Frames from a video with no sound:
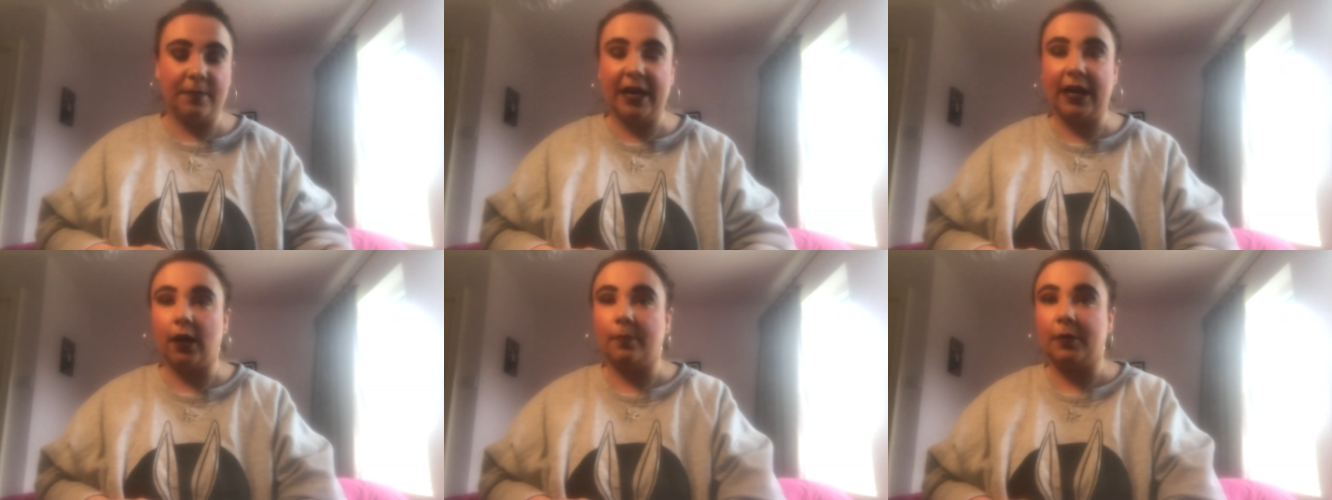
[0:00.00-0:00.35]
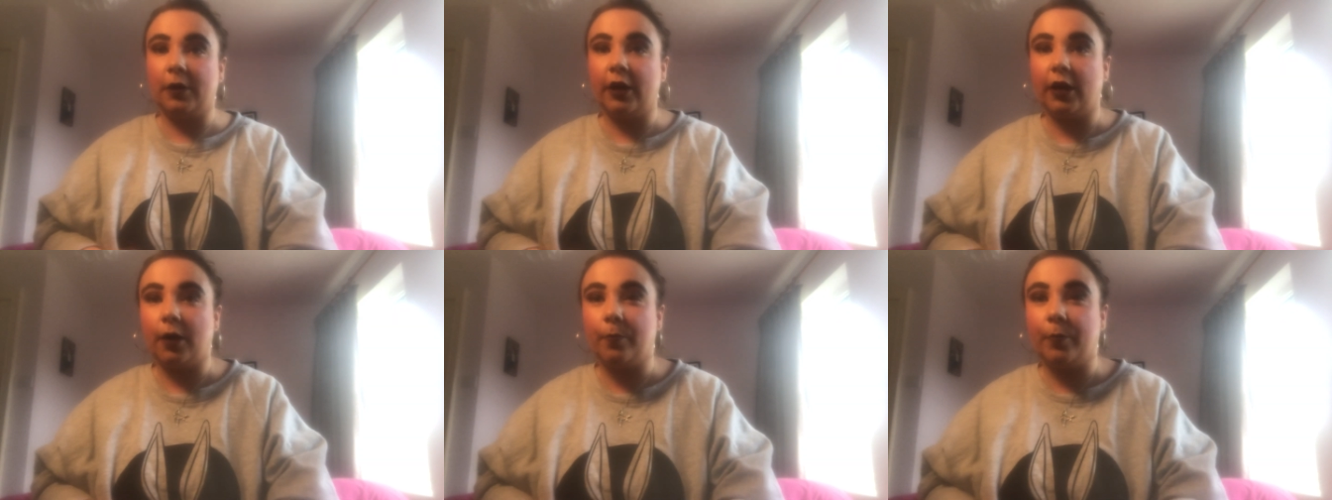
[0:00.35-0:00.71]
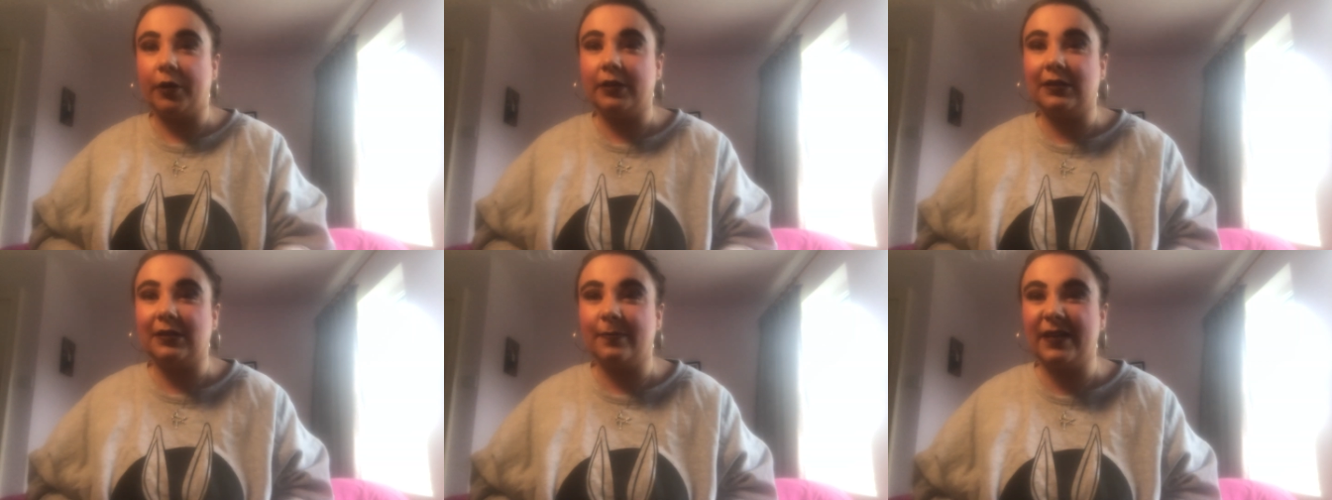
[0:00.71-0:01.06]
makeup look,
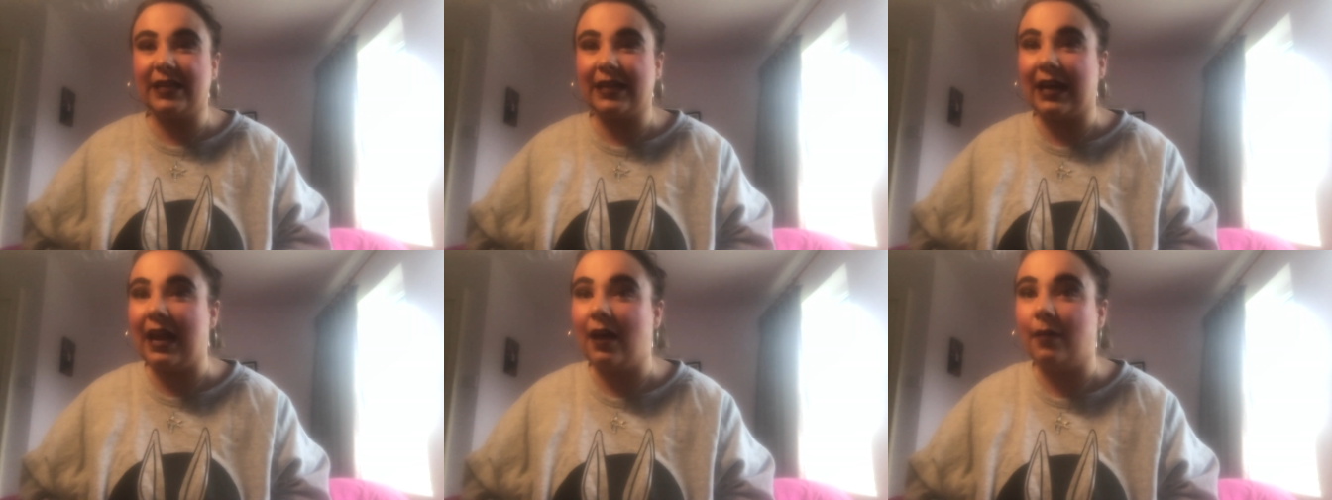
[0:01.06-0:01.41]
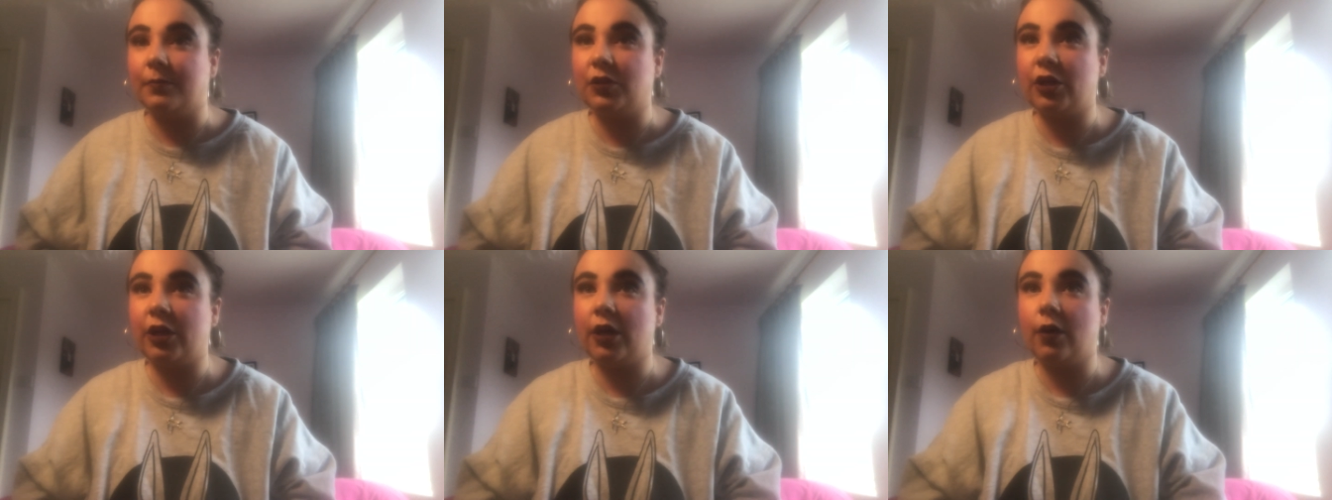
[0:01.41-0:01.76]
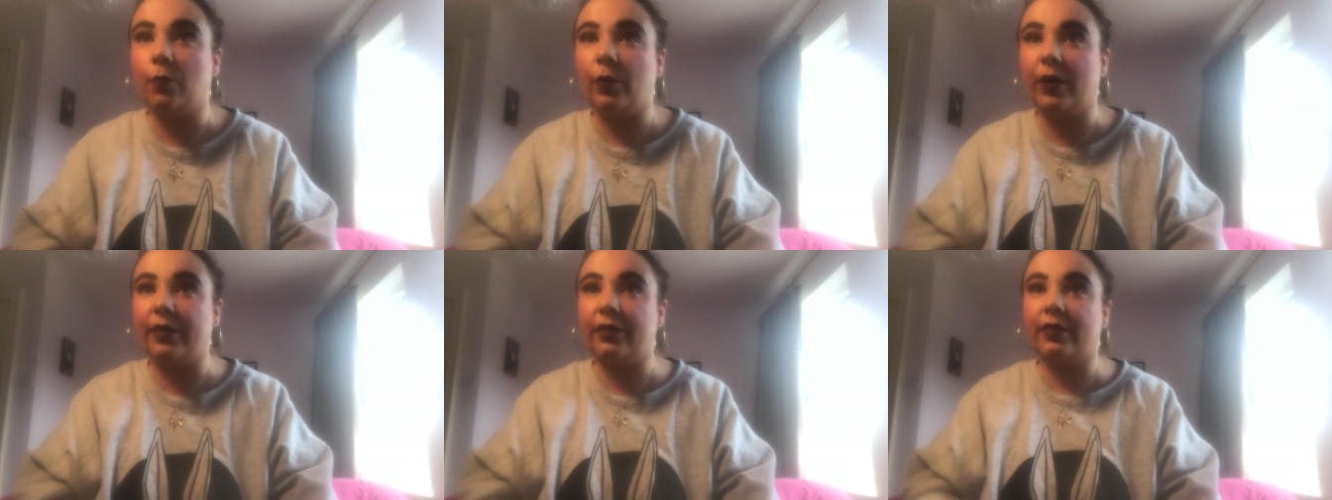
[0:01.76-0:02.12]
but it's a bit of glam to
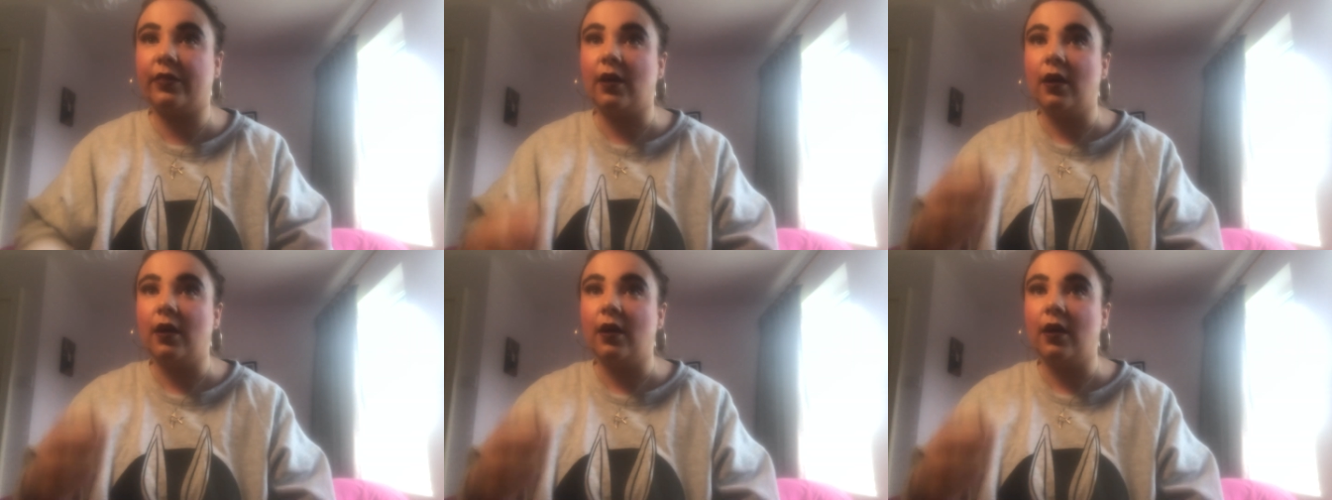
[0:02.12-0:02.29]
it with